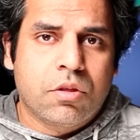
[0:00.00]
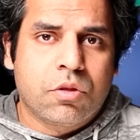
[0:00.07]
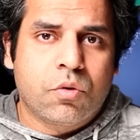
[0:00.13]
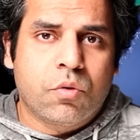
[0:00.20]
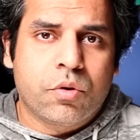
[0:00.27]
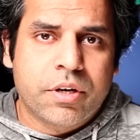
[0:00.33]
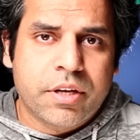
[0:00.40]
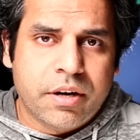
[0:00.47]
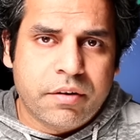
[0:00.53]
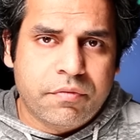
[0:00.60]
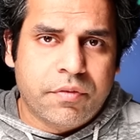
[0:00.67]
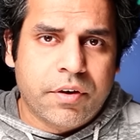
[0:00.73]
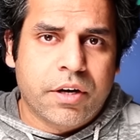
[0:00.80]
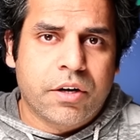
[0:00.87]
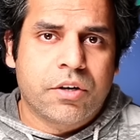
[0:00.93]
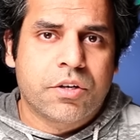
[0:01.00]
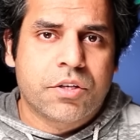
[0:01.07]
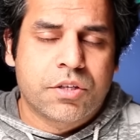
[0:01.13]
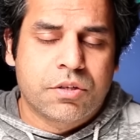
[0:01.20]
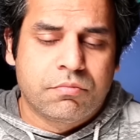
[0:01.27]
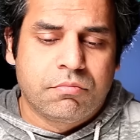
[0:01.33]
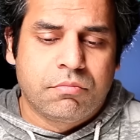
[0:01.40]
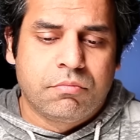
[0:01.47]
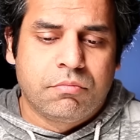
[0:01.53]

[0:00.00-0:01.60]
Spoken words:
authoritative figures,